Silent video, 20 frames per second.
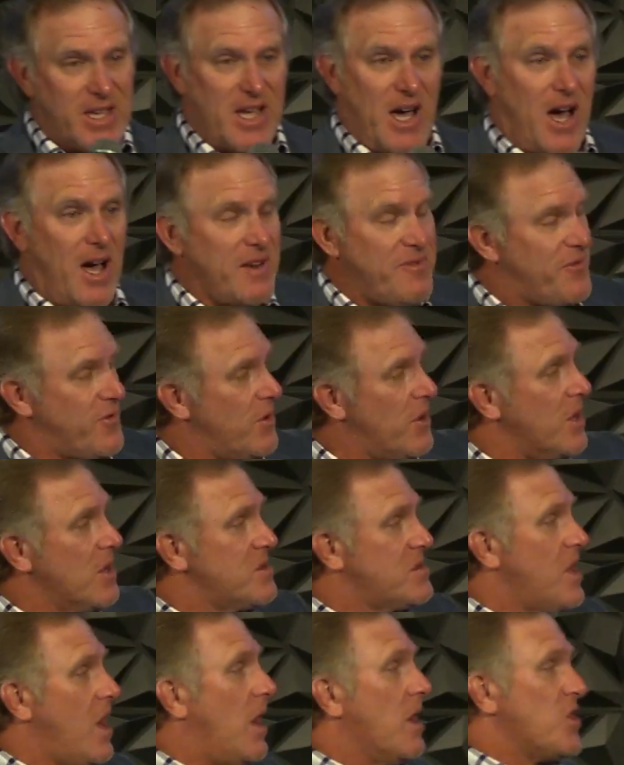God for
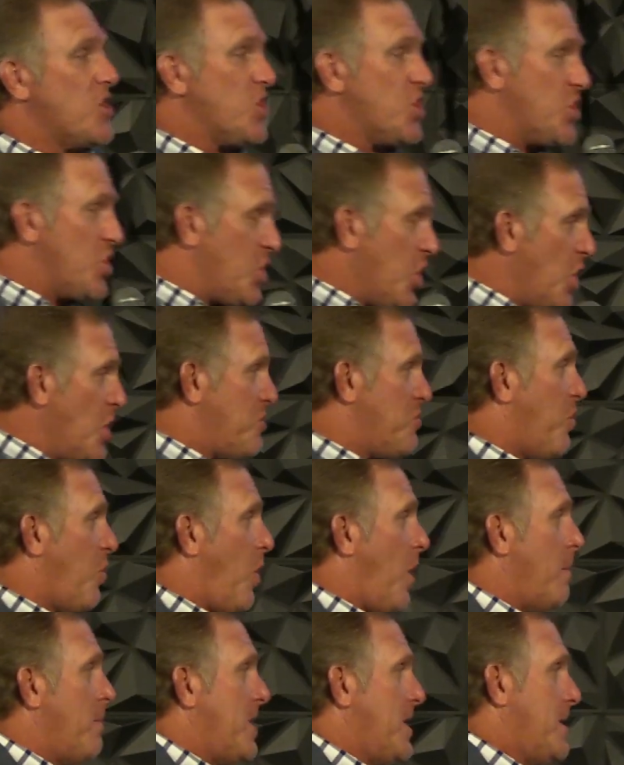a, a good
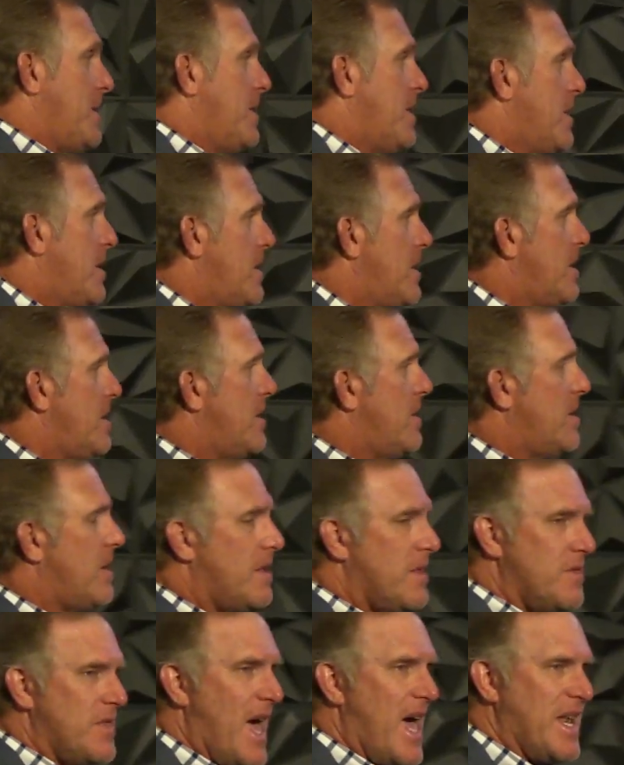woman
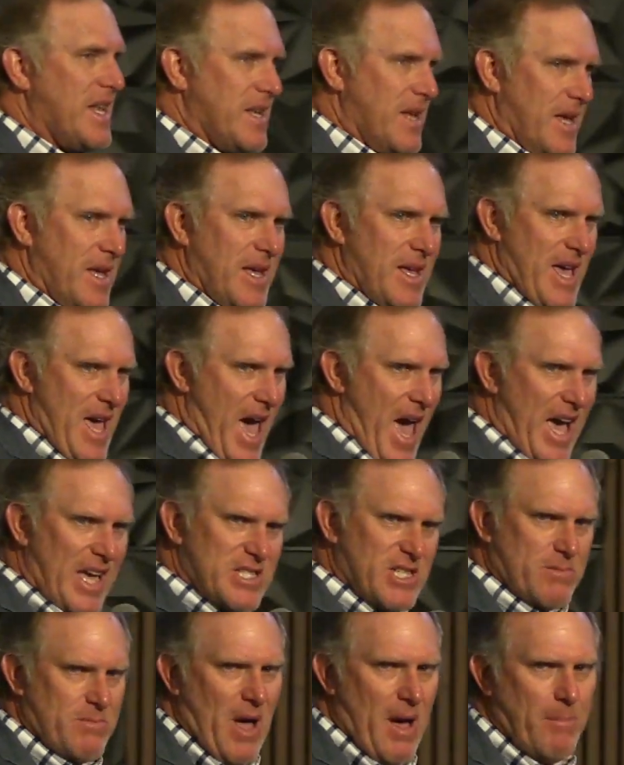that
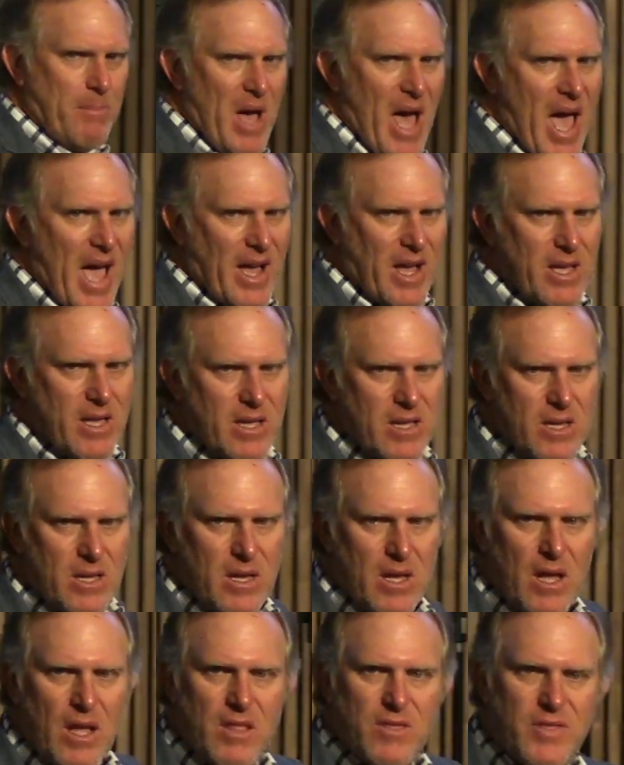has my back,
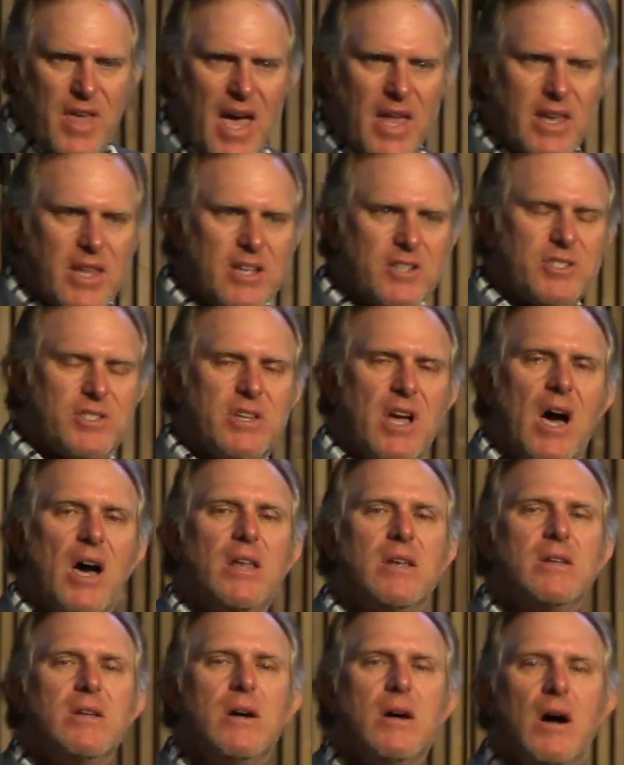that is not
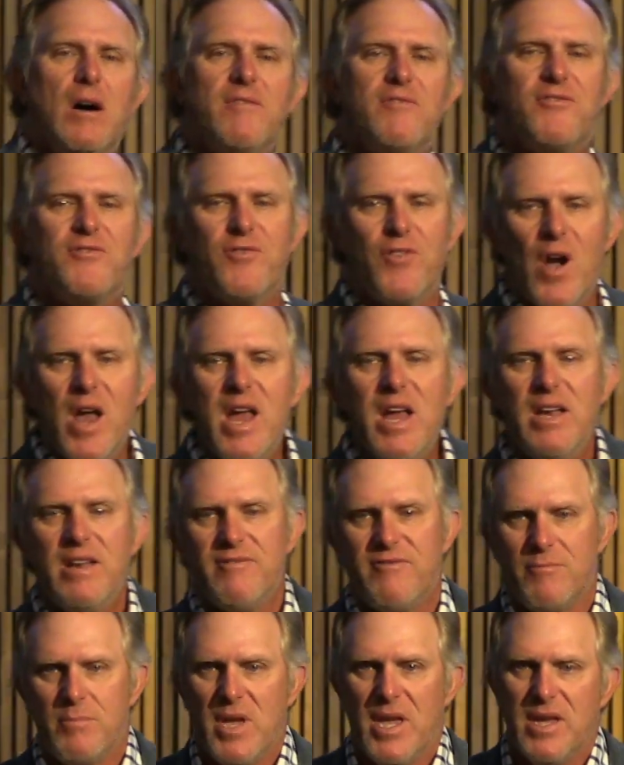afraid of
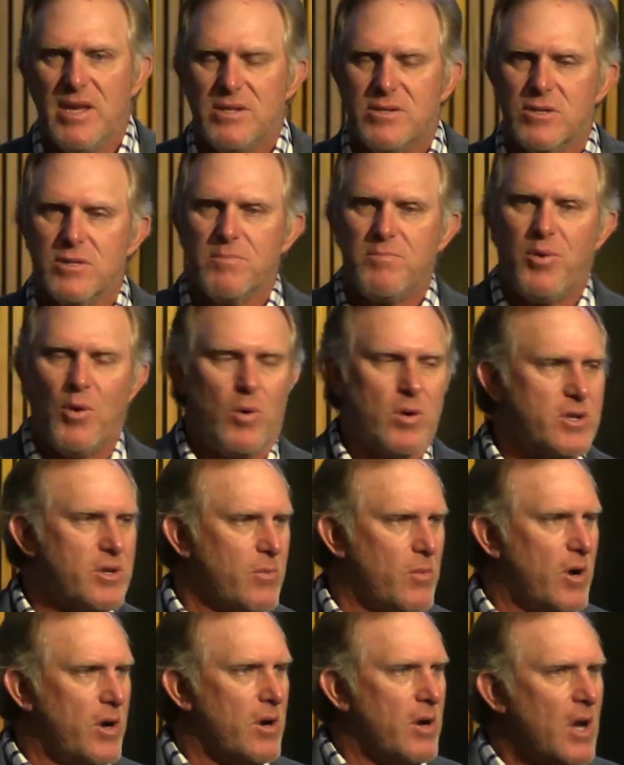me to the point to
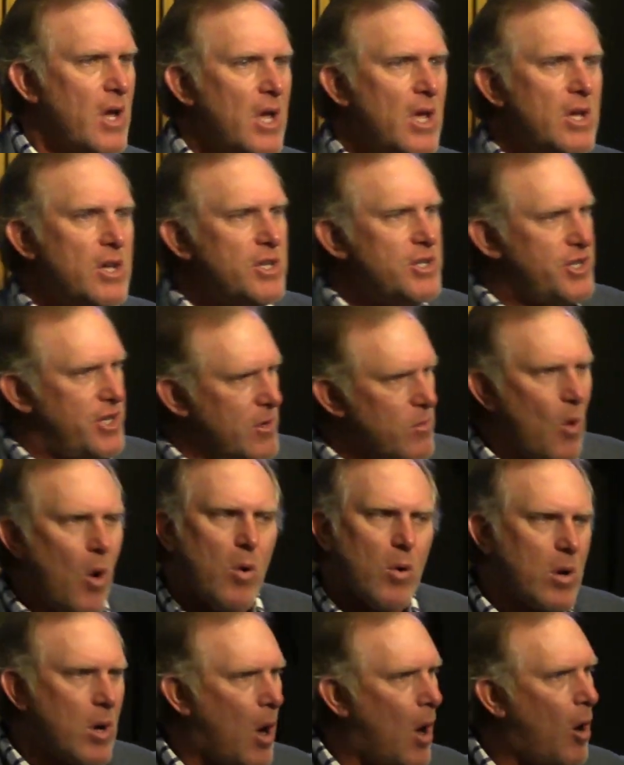where she
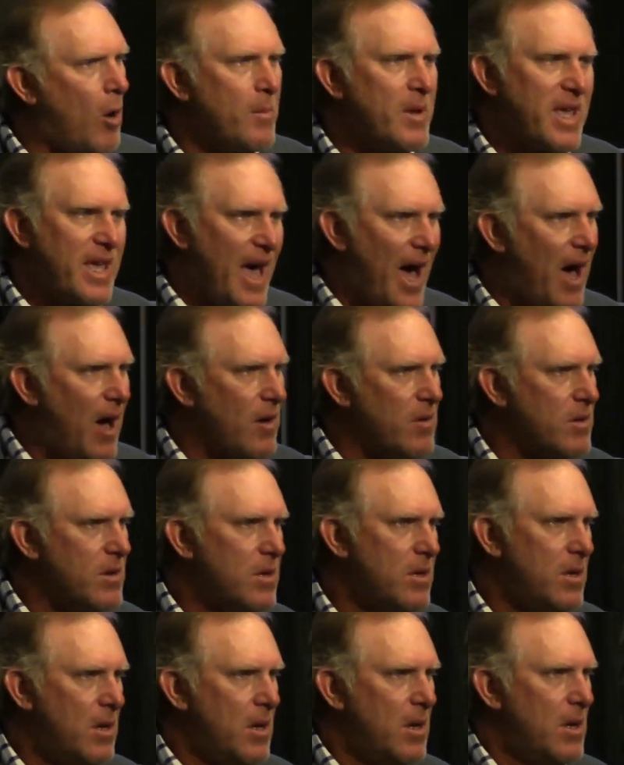won't call me out
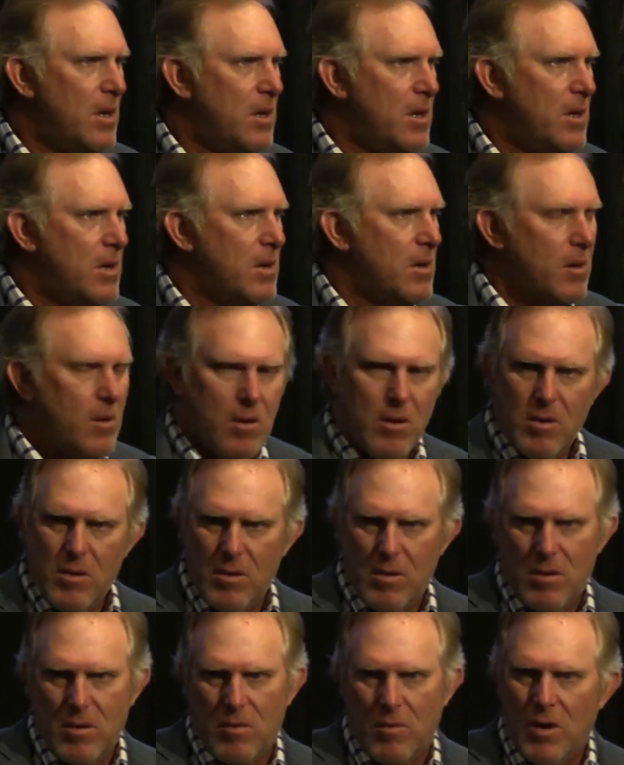
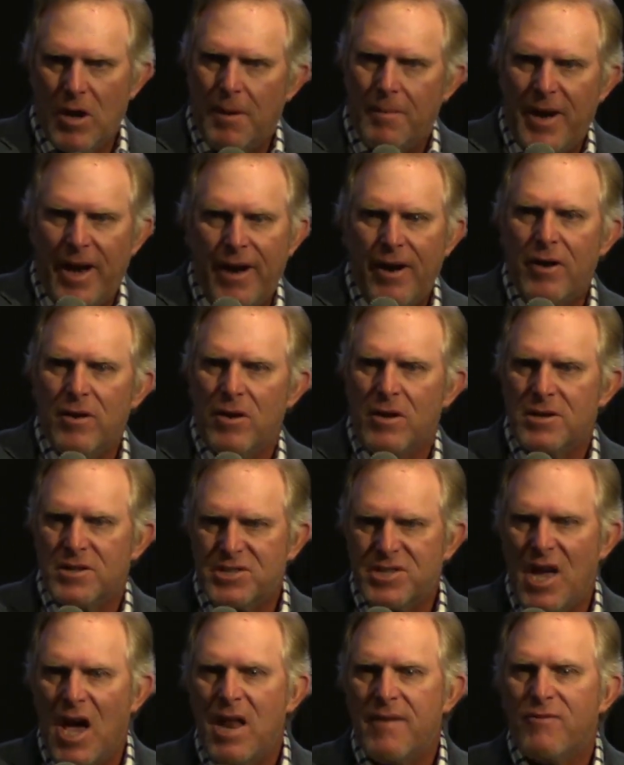when I'm erring on the
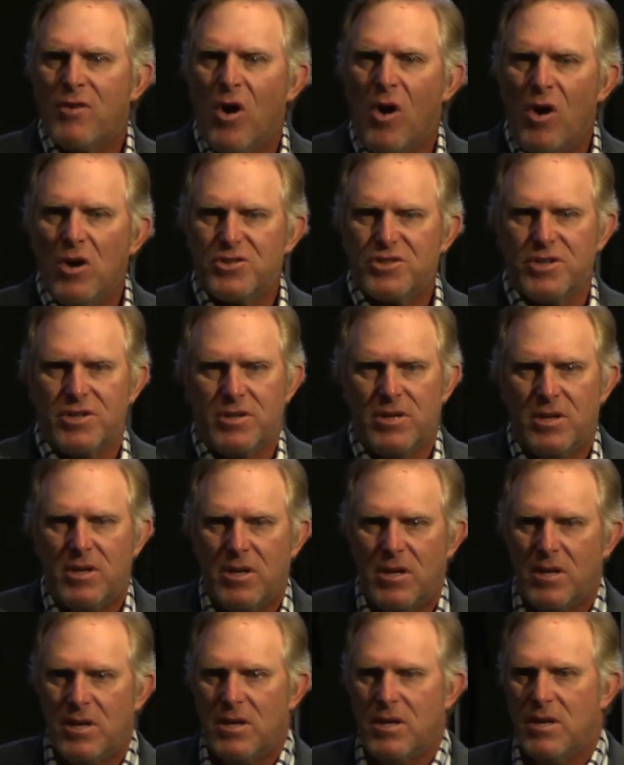side of caution.
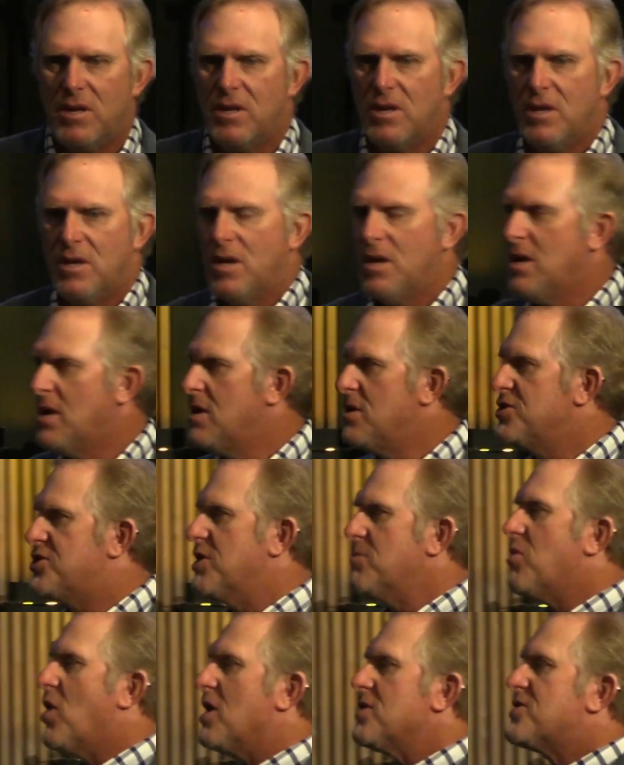She
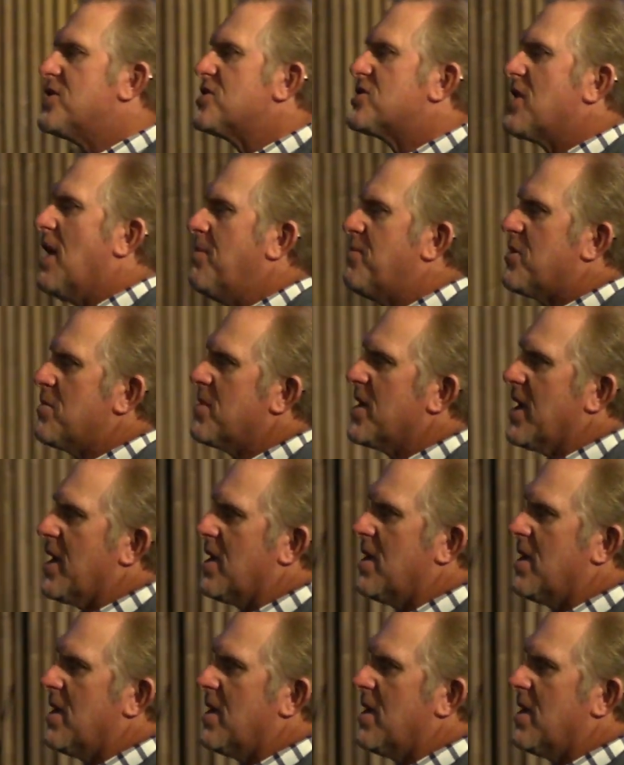brought this up to me.